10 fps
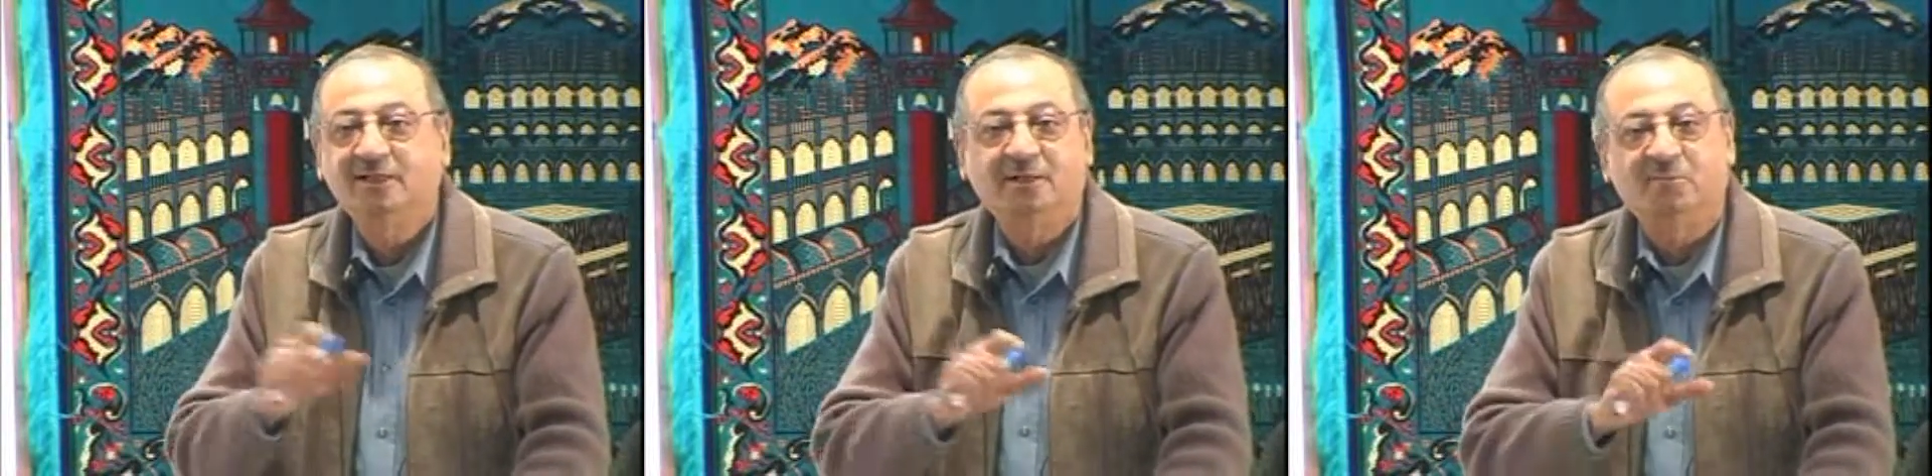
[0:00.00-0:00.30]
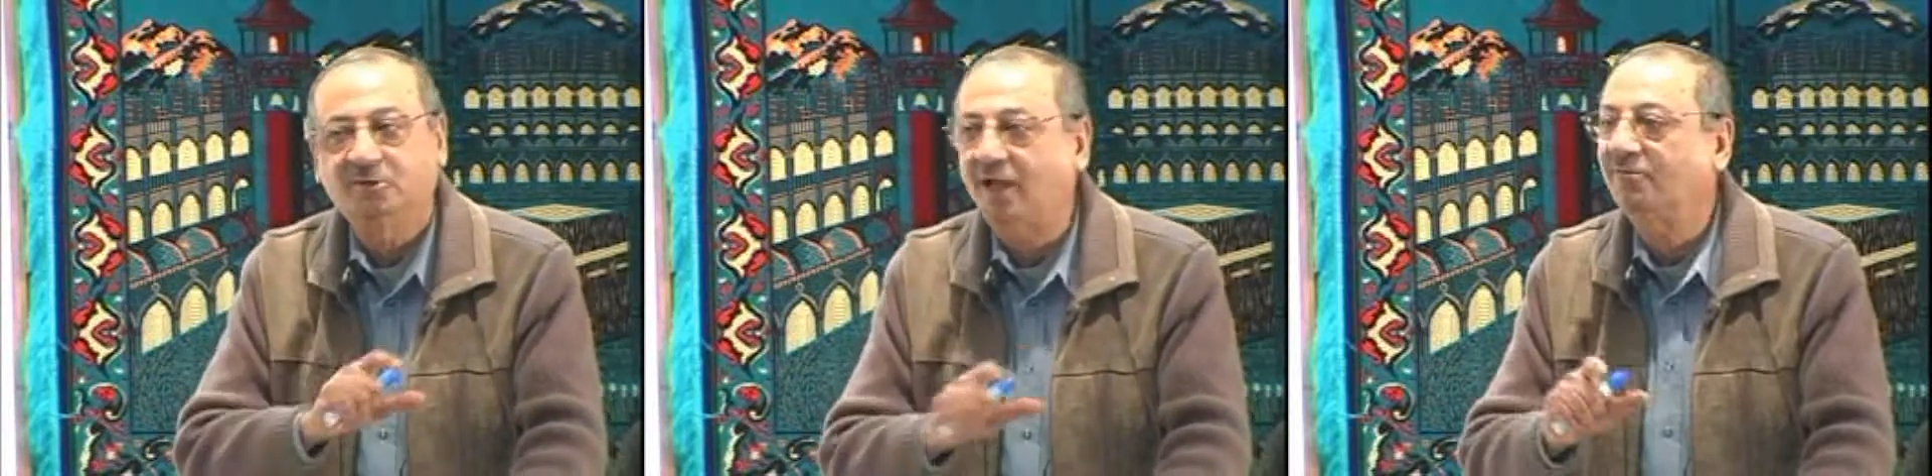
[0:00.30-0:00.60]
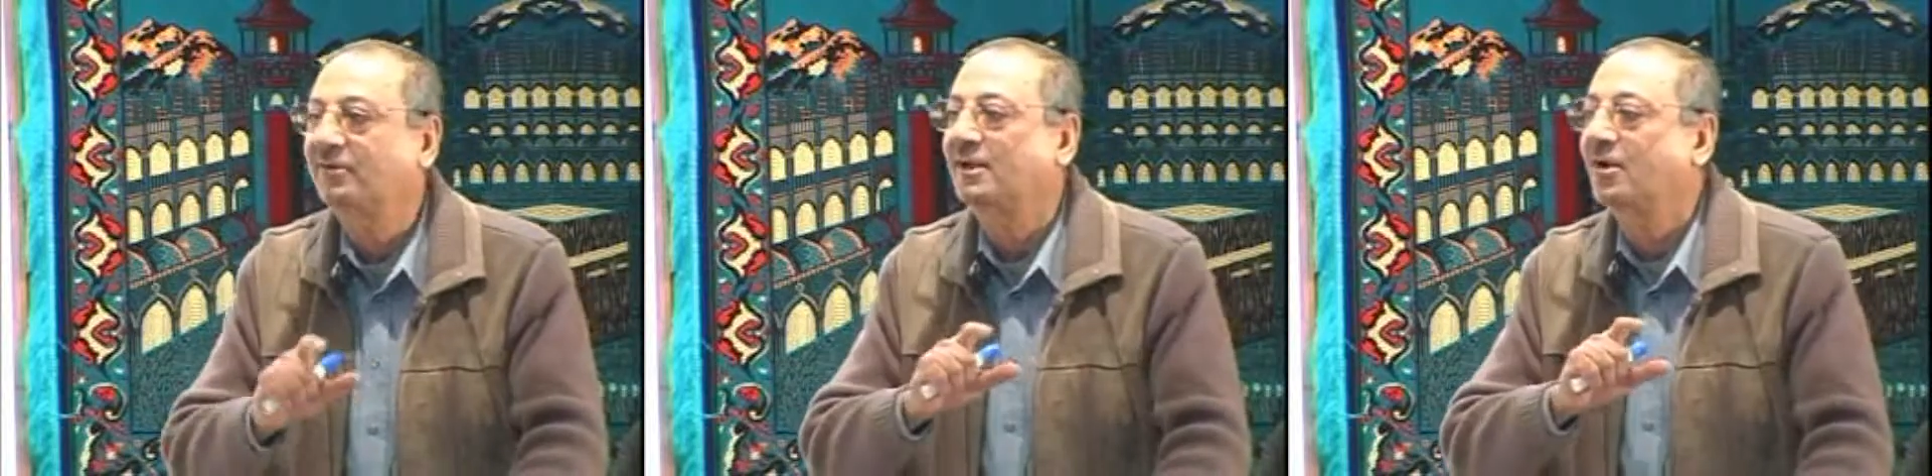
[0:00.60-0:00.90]
the
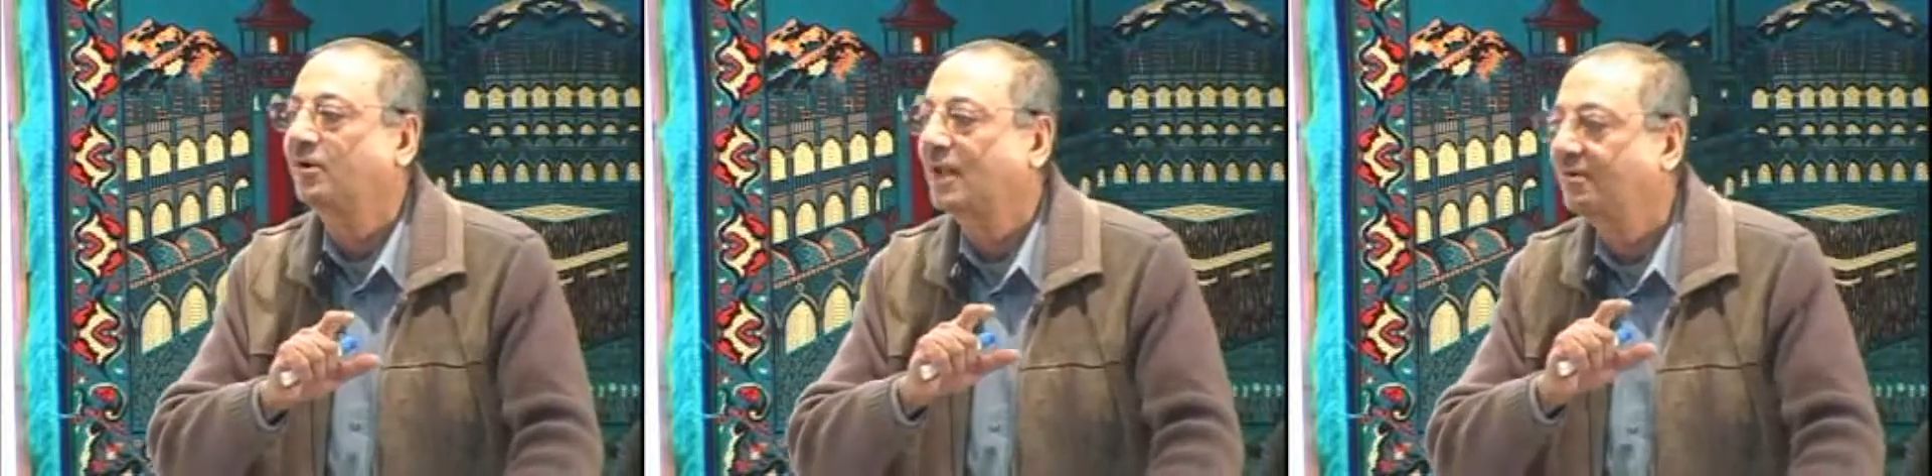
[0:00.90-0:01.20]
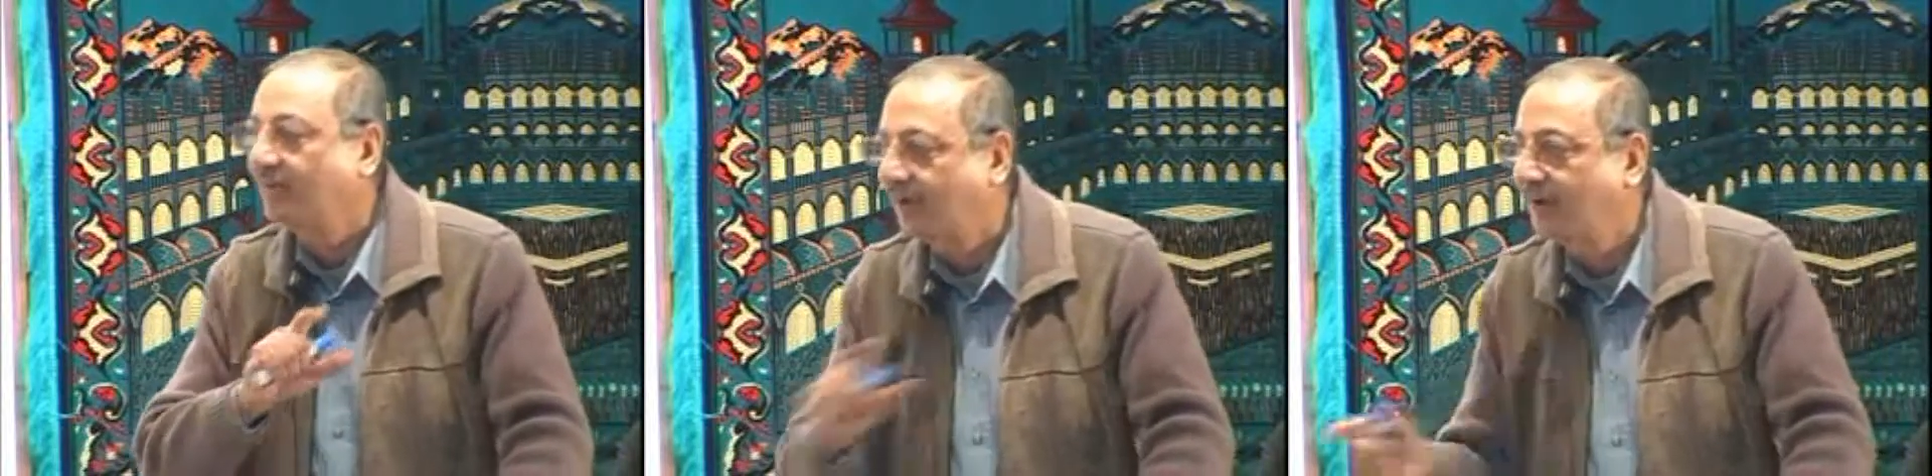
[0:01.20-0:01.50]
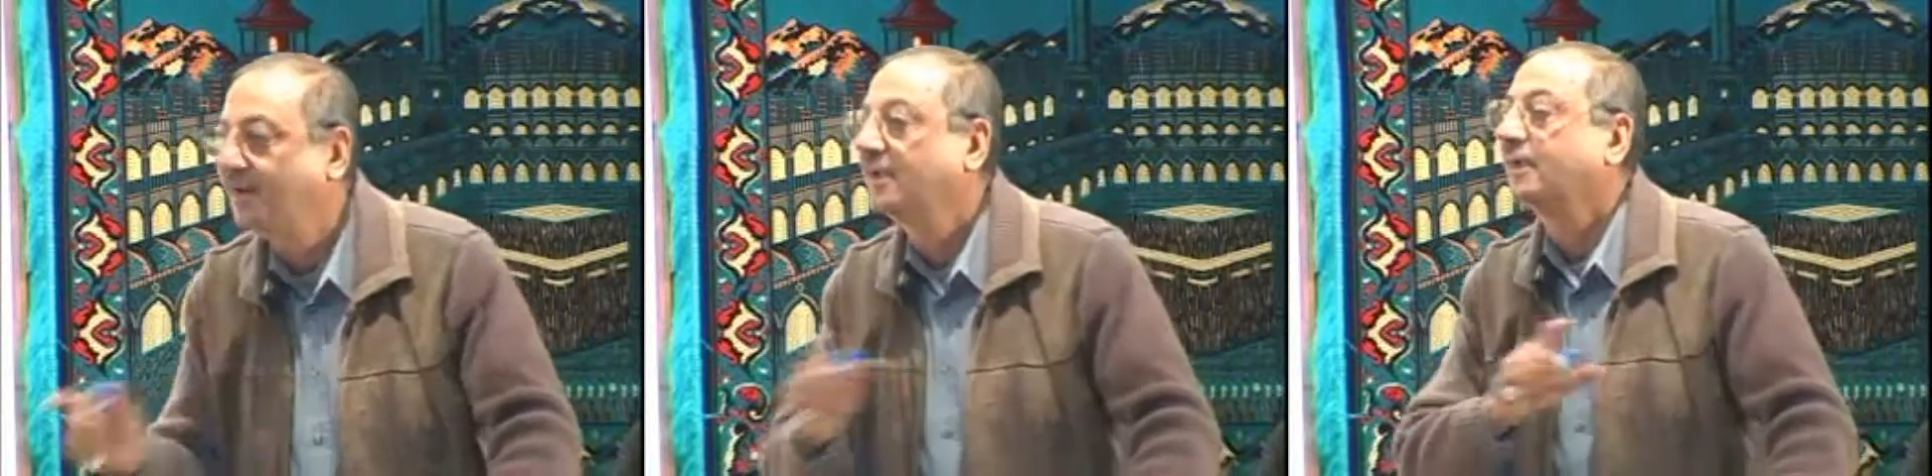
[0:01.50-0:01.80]
mudaf cannot have
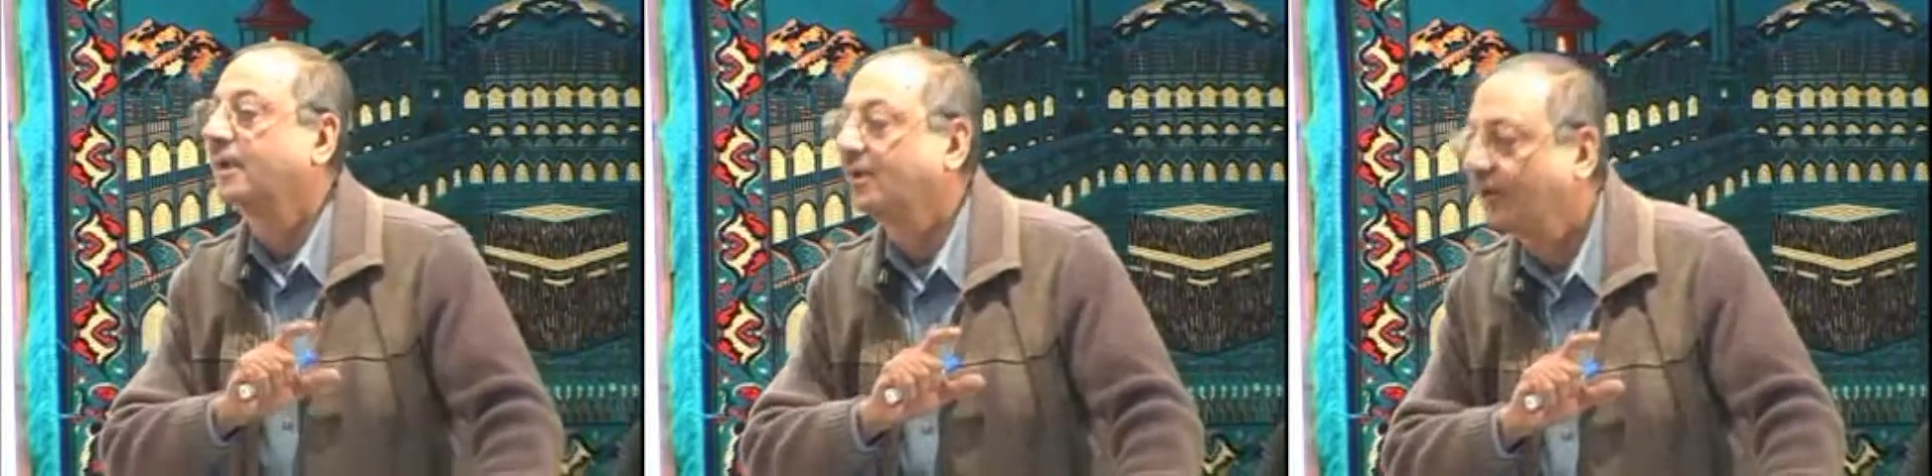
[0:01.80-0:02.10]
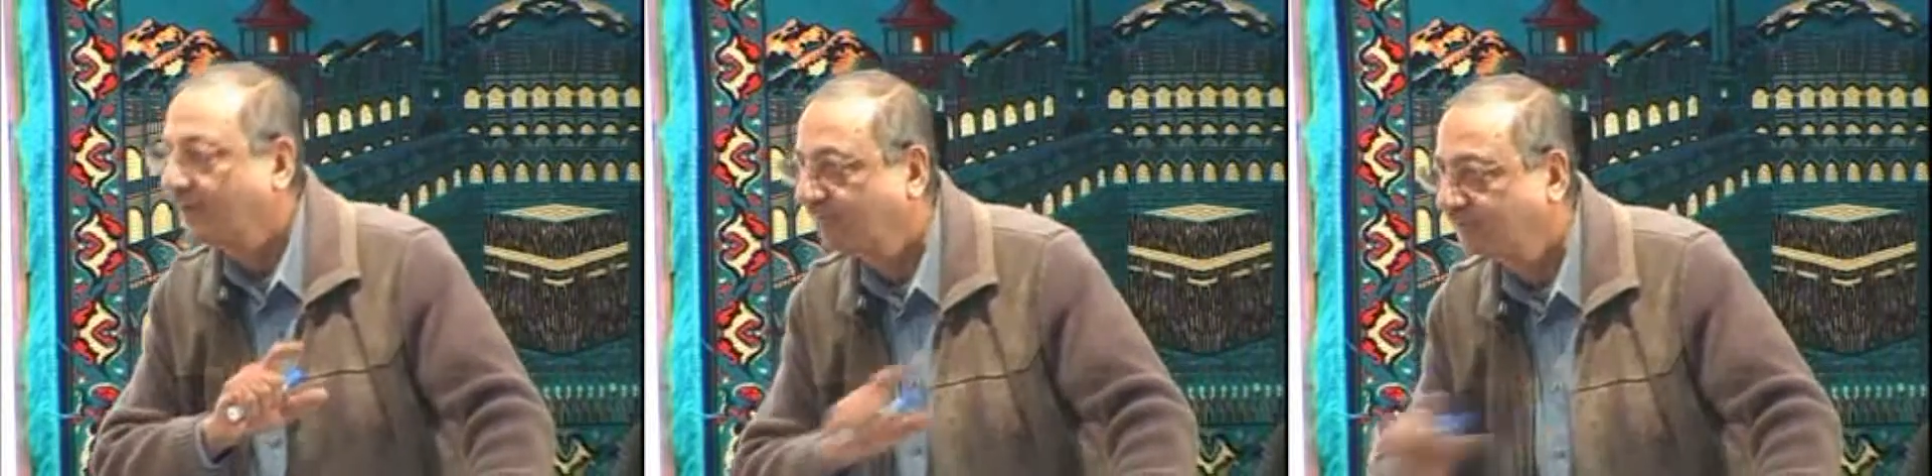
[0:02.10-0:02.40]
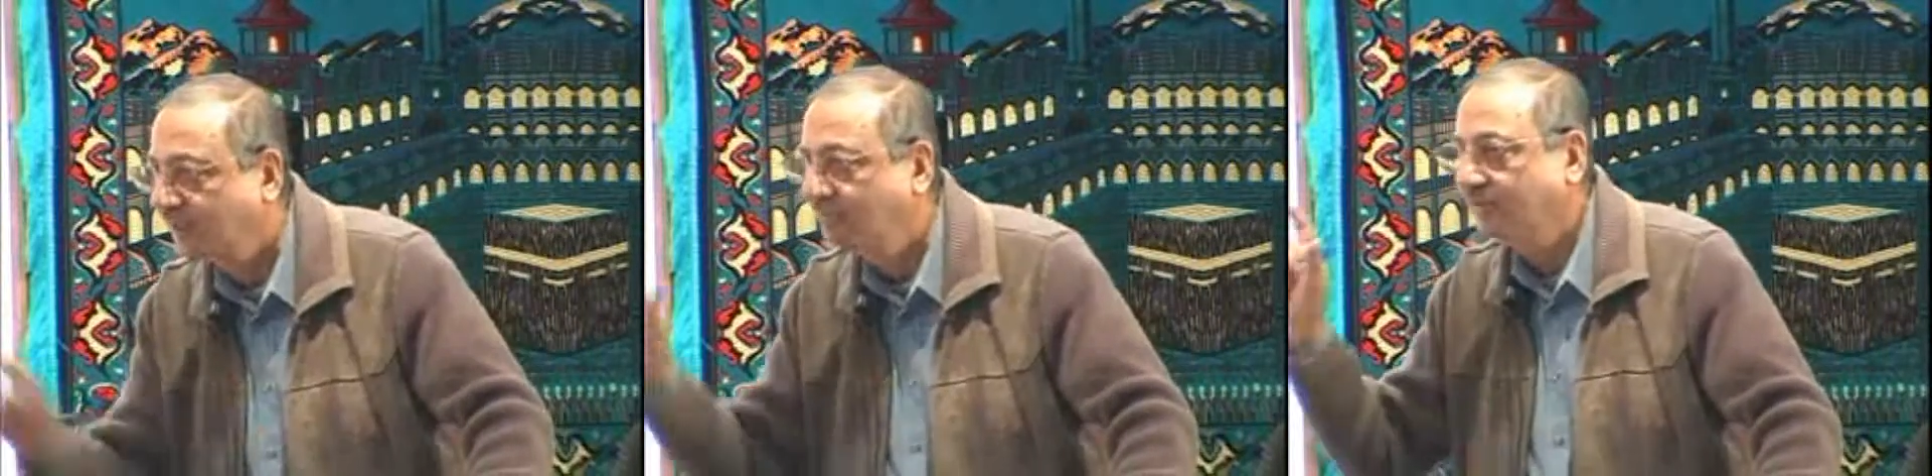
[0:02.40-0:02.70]
al, cannot have
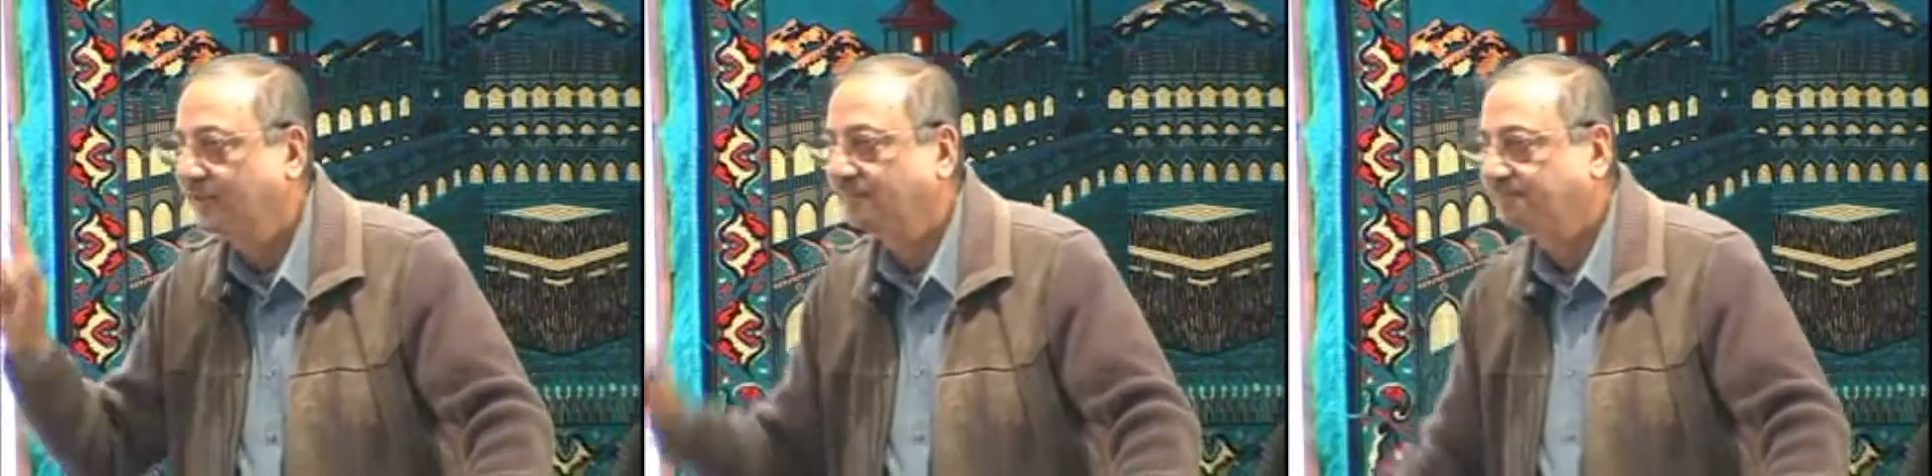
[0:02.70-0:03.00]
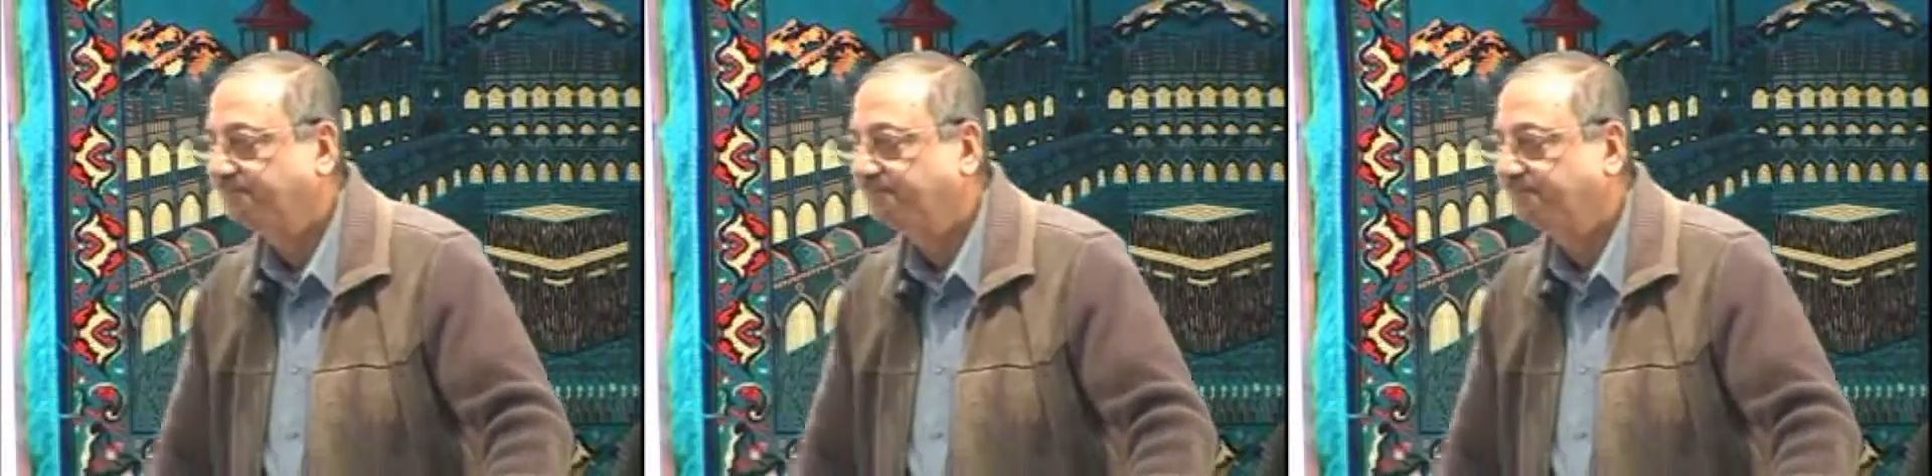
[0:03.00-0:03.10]
tanween.